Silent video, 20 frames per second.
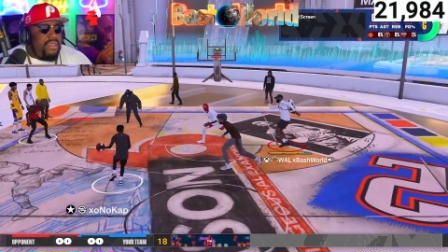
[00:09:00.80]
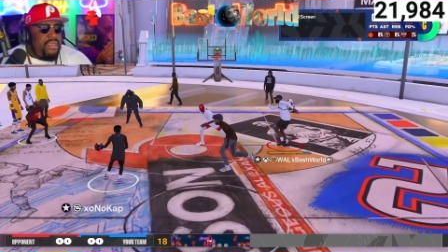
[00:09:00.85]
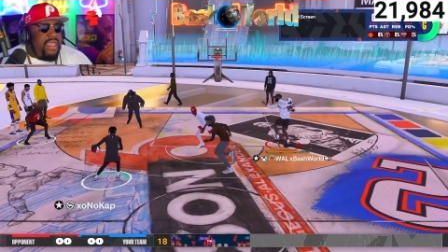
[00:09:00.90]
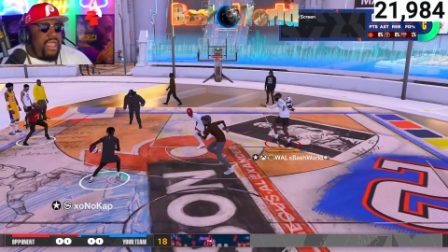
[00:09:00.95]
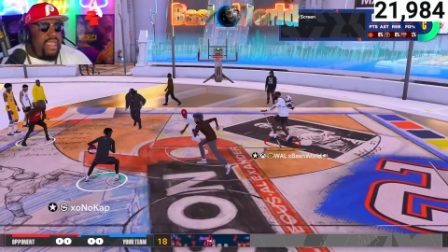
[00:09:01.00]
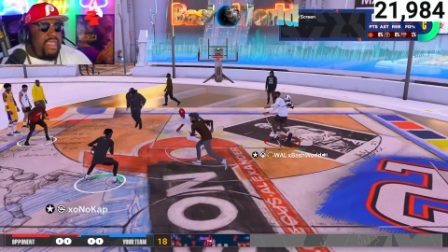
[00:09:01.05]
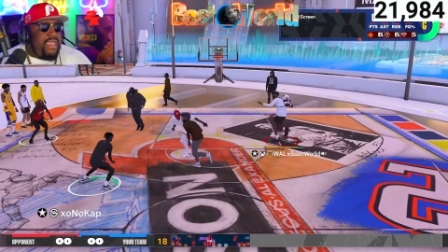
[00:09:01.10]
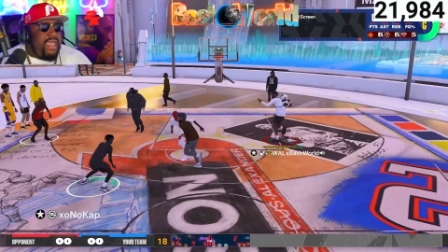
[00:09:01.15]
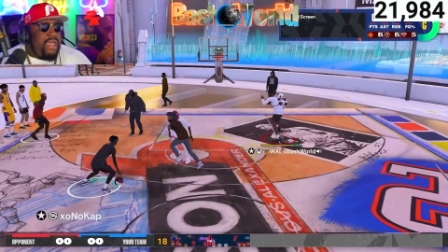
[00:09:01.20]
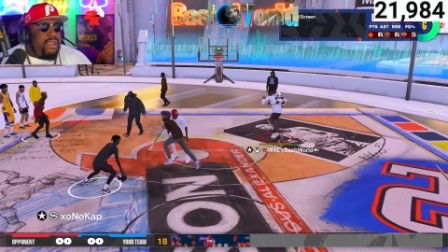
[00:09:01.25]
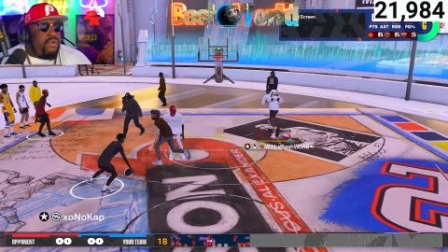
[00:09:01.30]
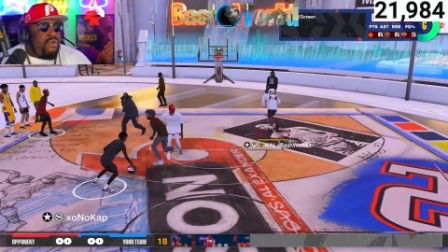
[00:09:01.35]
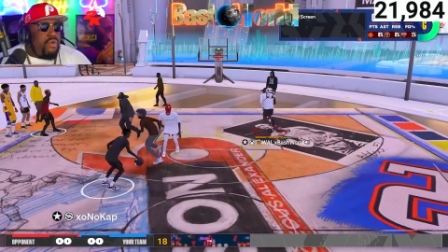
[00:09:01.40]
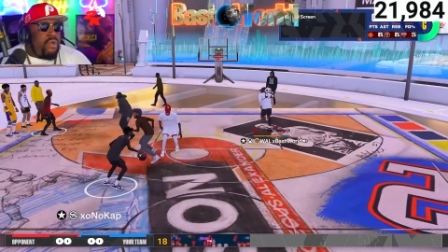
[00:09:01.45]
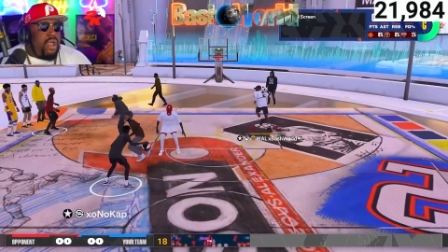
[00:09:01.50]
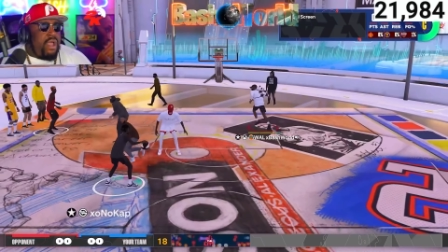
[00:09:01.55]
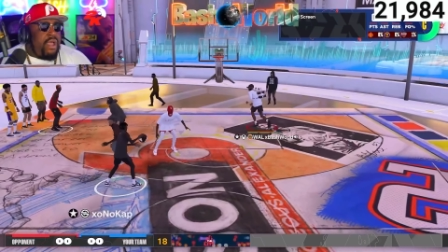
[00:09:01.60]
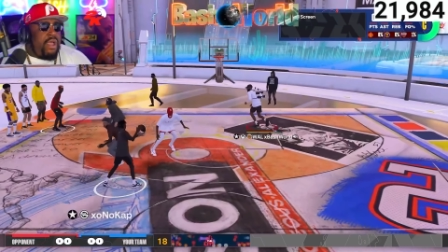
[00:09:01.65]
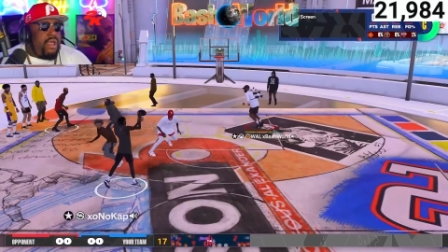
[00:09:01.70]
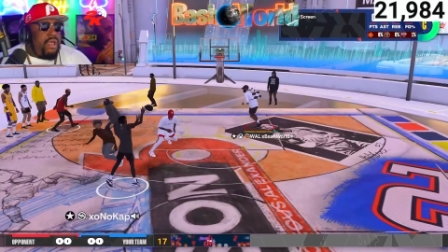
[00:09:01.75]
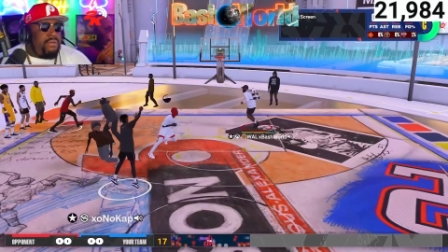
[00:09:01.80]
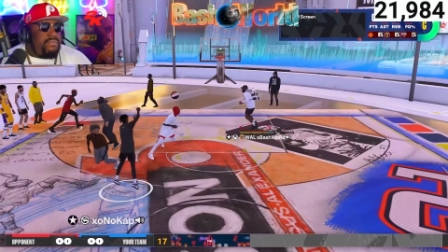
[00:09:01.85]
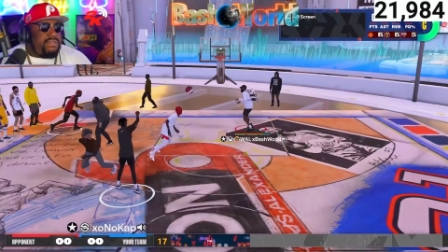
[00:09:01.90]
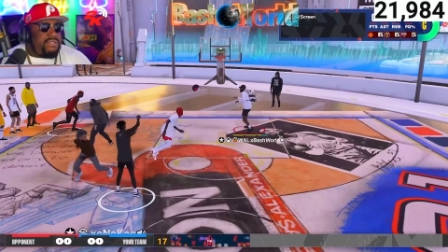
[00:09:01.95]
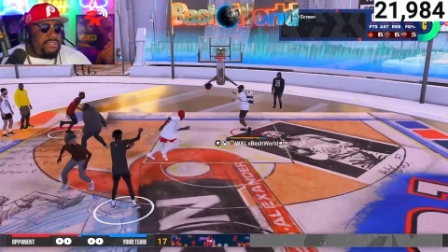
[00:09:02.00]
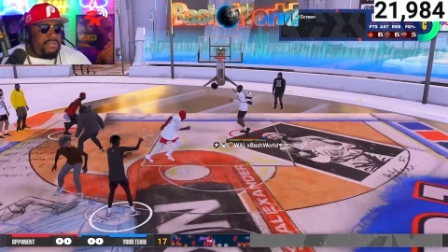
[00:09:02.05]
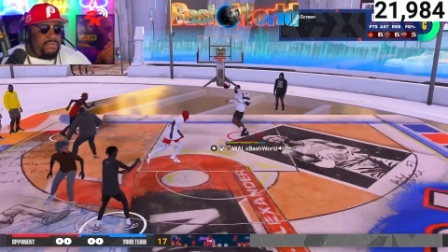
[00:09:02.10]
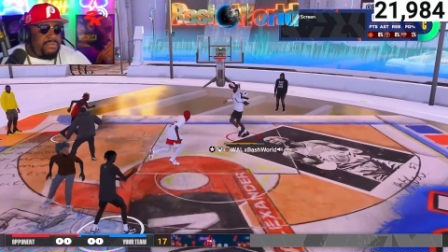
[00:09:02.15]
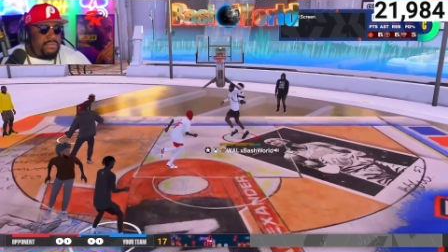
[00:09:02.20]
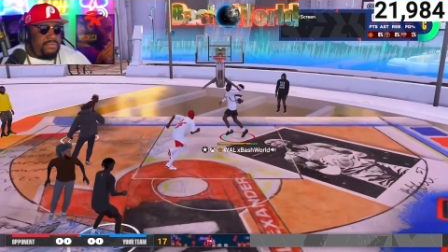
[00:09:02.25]
Y'all ain't got no
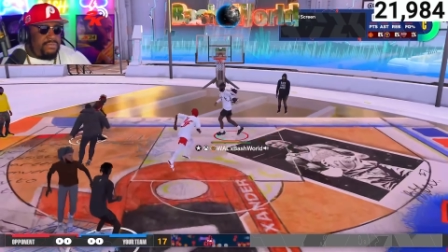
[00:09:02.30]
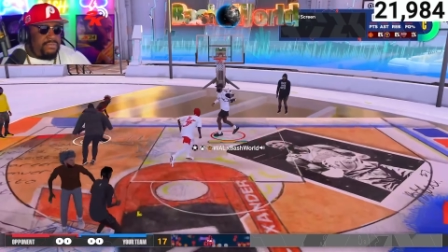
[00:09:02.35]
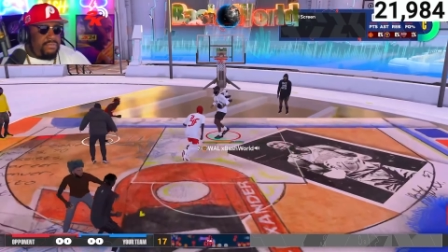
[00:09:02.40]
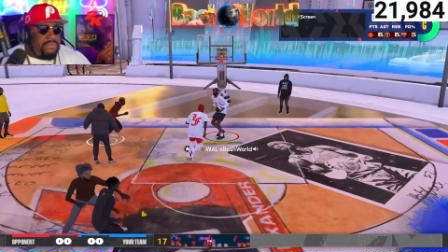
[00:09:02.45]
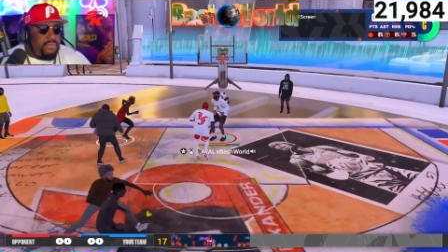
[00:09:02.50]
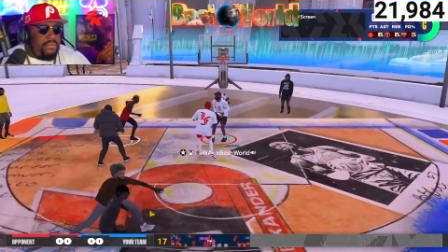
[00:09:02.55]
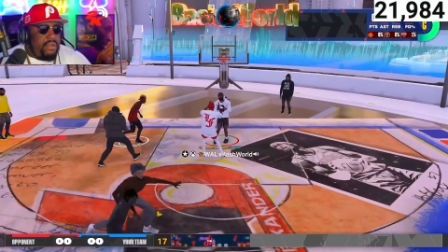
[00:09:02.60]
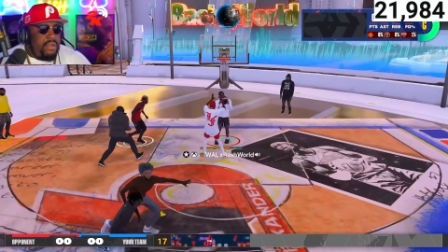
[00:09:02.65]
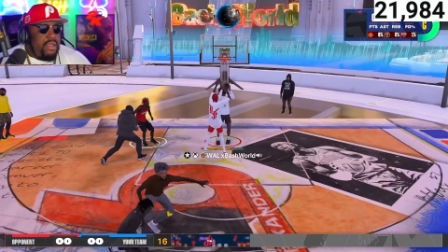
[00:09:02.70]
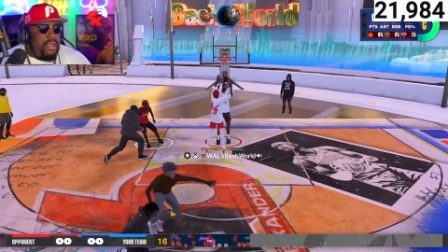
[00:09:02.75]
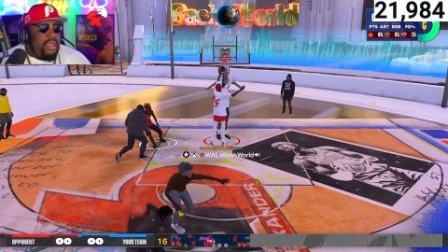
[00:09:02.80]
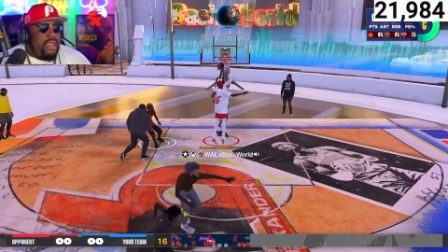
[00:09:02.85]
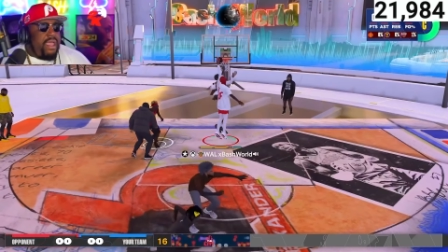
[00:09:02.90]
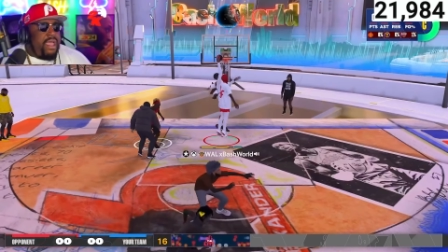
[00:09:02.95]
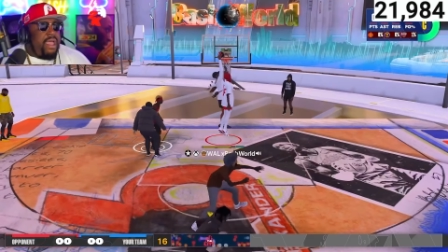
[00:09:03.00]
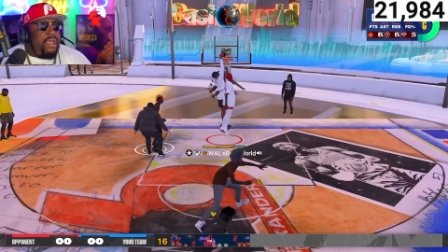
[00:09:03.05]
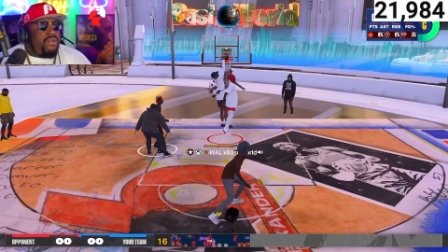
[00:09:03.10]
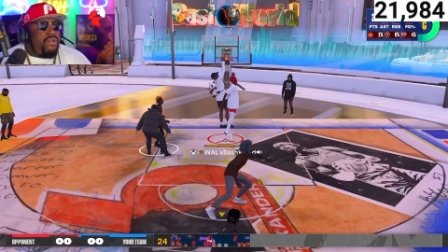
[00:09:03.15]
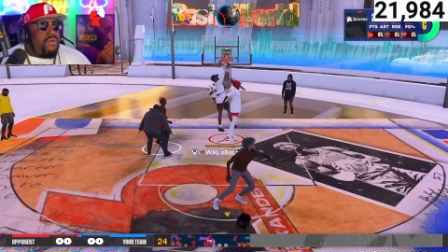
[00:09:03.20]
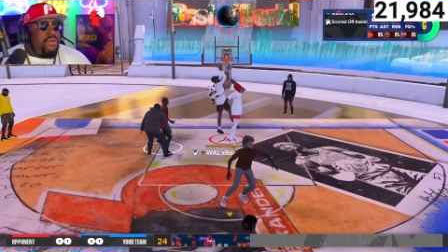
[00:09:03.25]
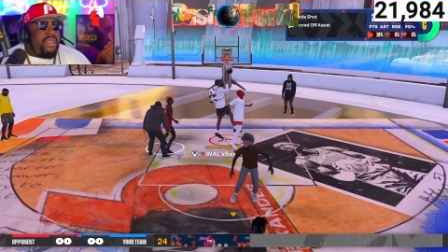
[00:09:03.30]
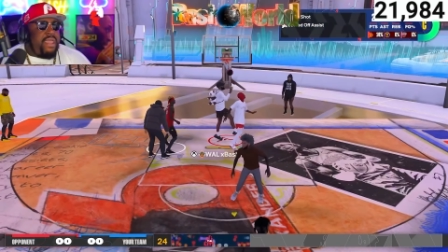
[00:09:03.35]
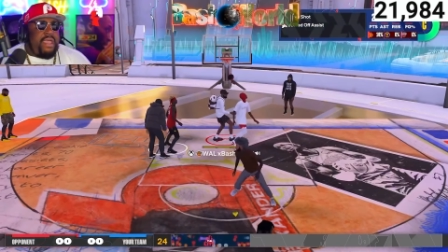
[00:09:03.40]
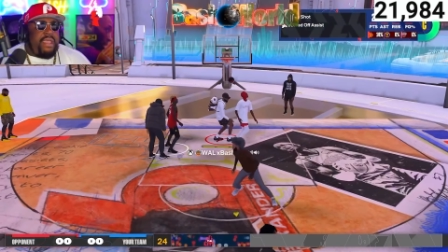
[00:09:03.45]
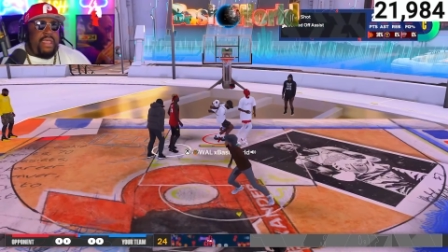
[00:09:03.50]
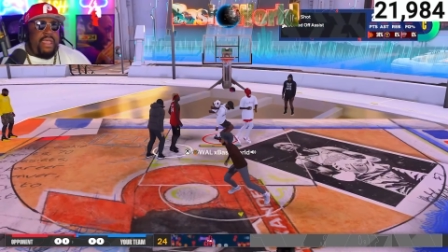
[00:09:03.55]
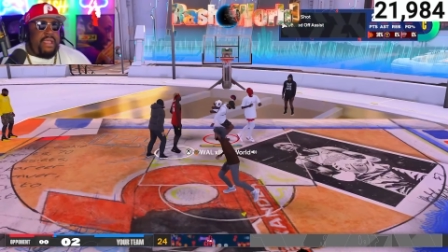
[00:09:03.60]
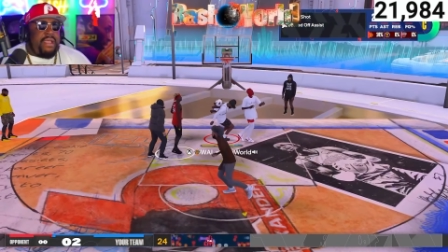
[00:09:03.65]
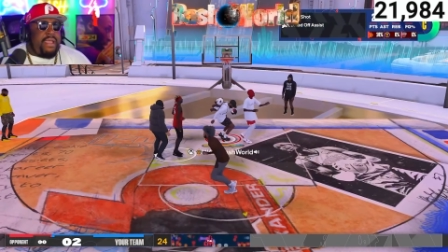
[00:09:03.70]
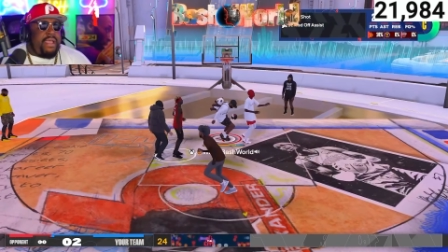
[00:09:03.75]
comms. I know y'all
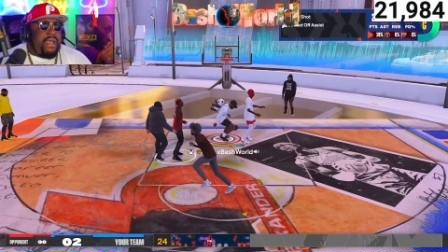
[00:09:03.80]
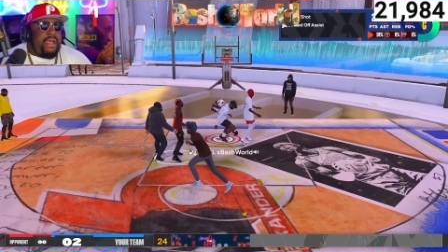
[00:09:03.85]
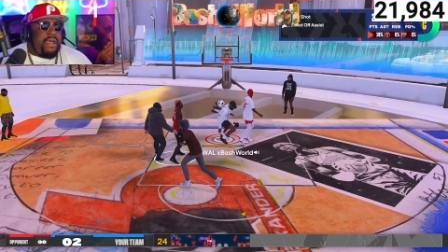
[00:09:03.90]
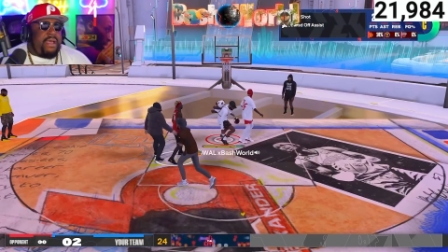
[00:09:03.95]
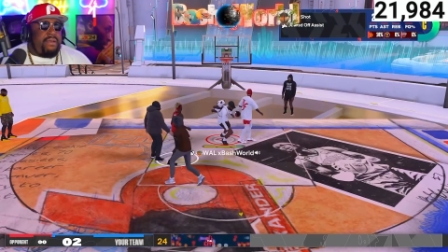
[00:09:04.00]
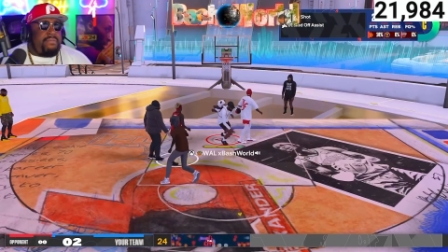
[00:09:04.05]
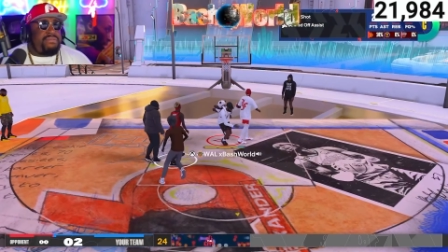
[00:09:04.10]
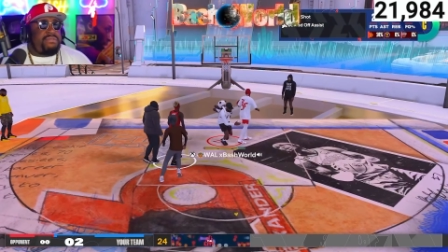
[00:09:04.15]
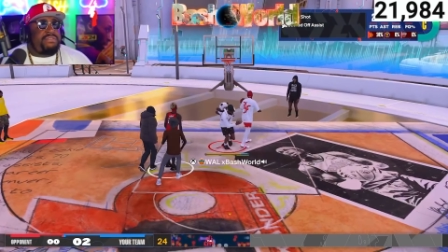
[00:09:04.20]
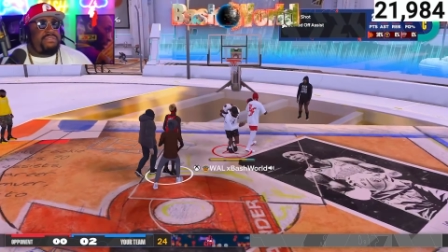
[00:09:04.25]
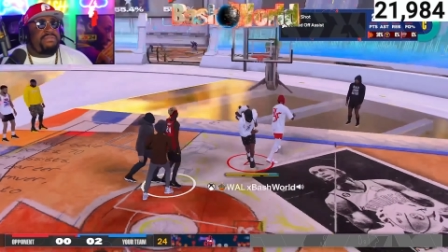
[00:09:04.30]
got comms.